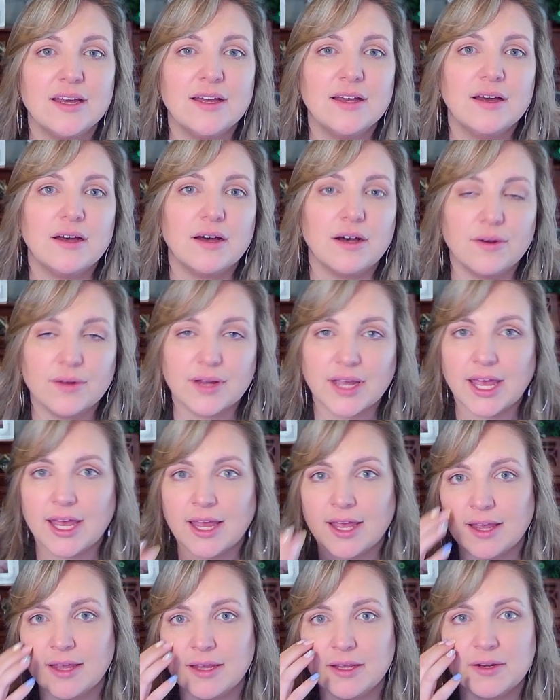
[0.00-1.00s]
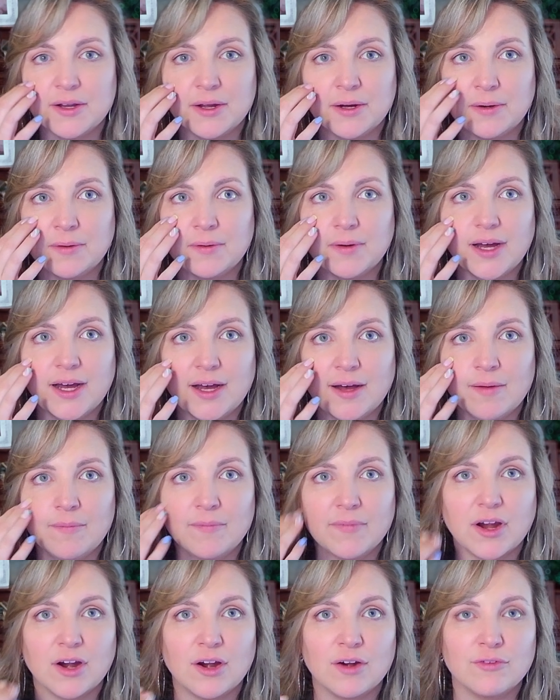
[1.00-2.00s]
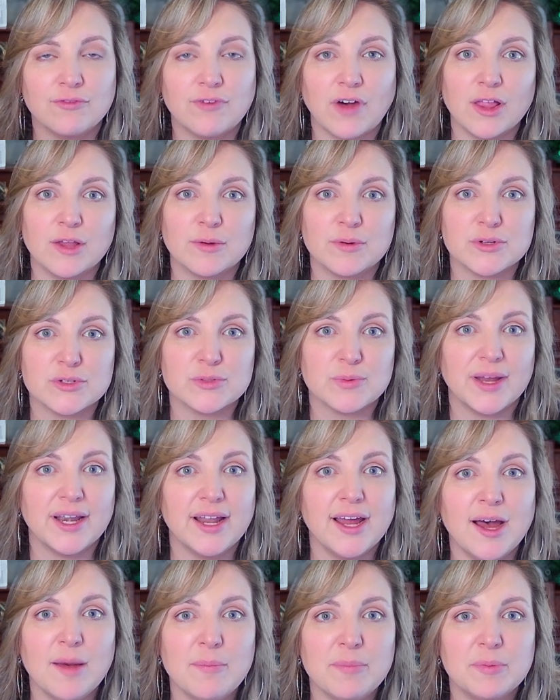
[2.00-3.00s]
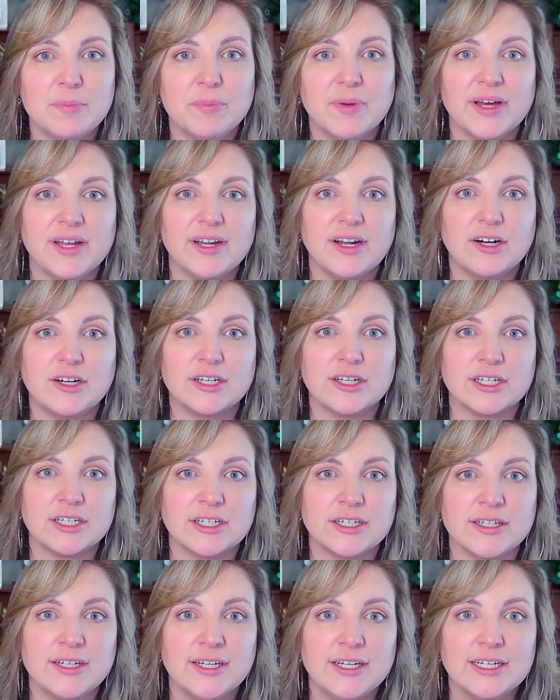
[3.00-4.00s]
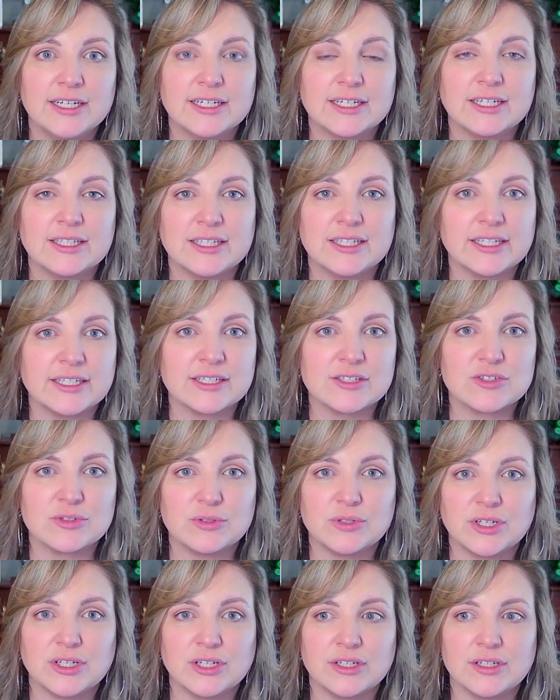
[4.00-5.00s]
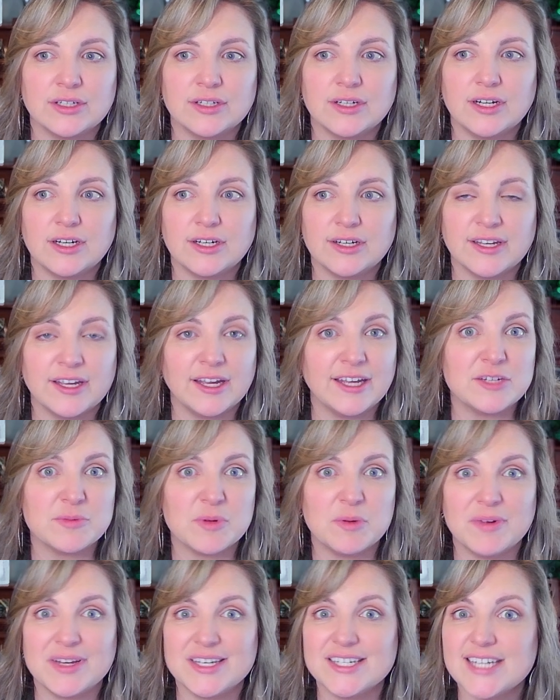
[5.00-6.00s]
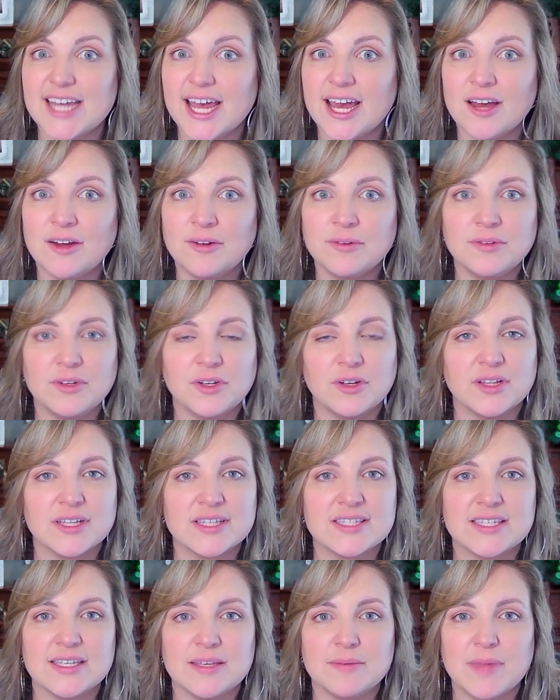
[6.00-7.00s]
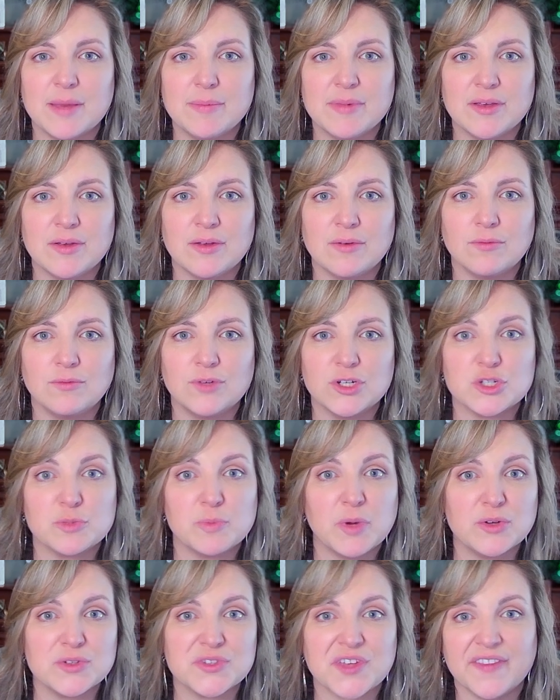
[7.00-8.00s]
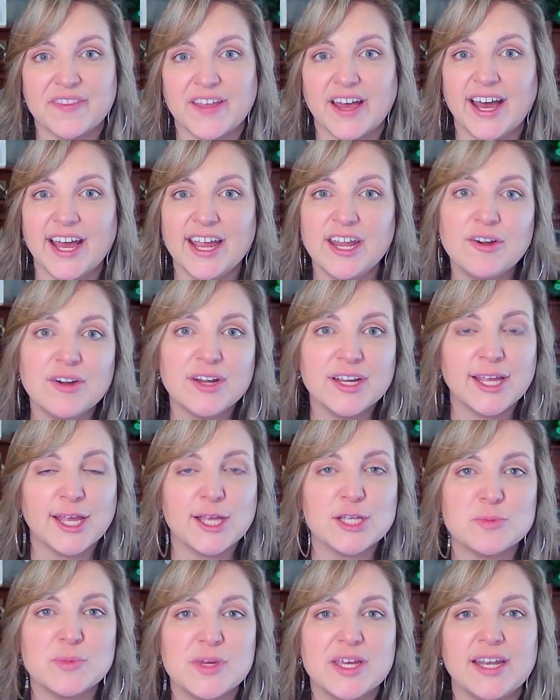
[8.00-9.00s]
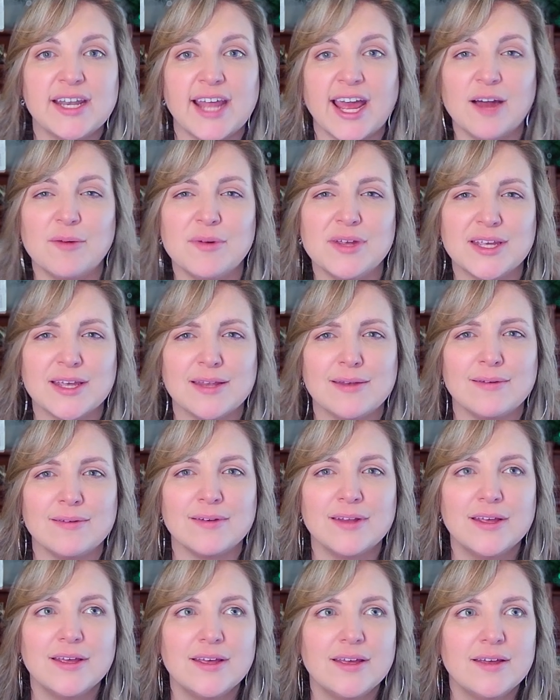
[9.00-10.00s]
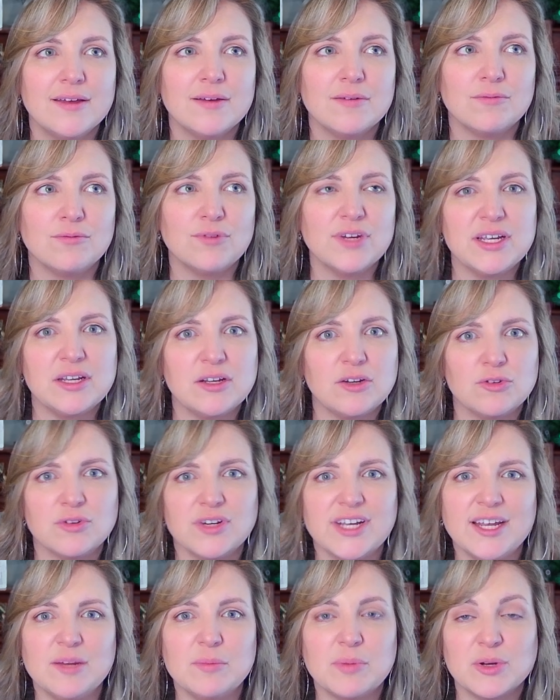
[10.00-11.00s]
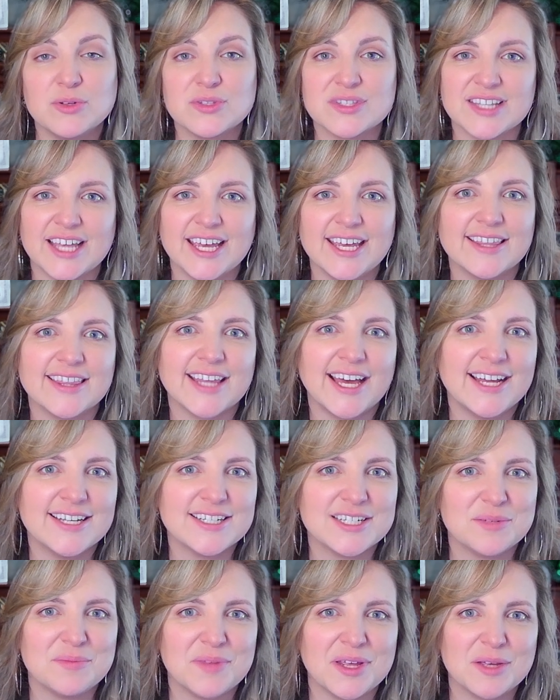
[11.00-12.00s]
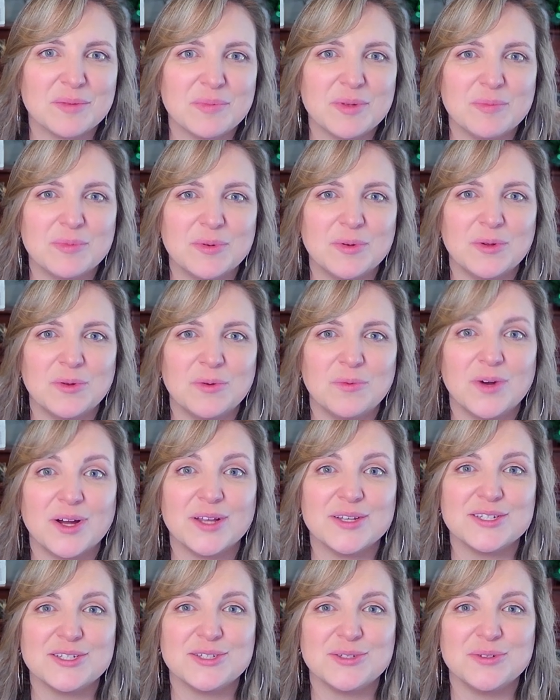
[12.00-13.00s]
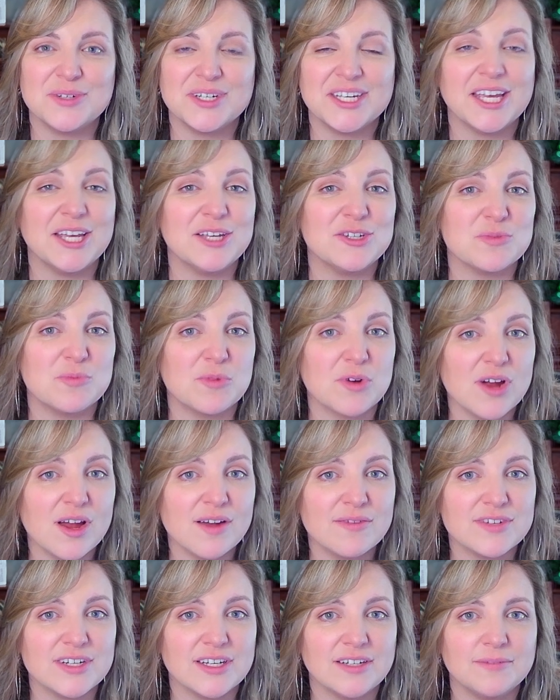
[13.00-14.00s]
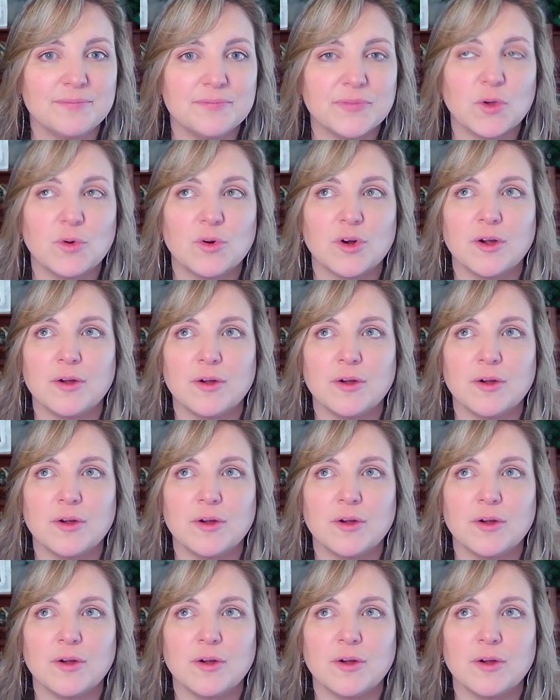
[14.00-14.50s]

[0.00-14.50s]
okay, our followers went up, but our clicks or our engagement went down. Let's see maybe which posts had the higher engagement and how we can recreate posts like that to make people want to engage more often. Or,